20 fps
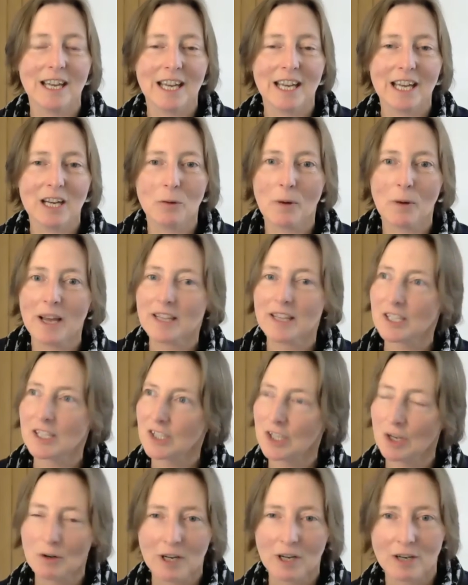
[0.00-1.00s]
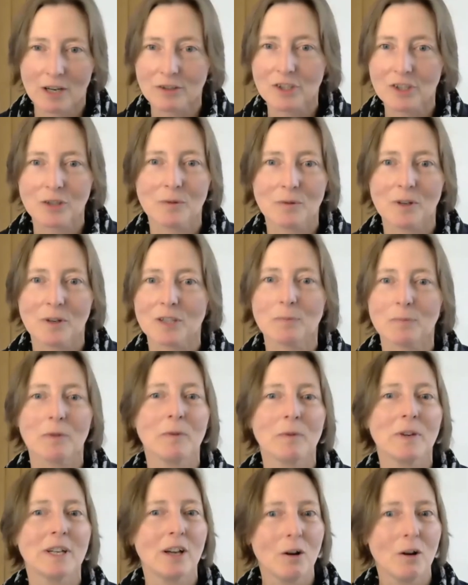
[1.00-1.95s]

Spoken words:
in a way they're so close to us, but we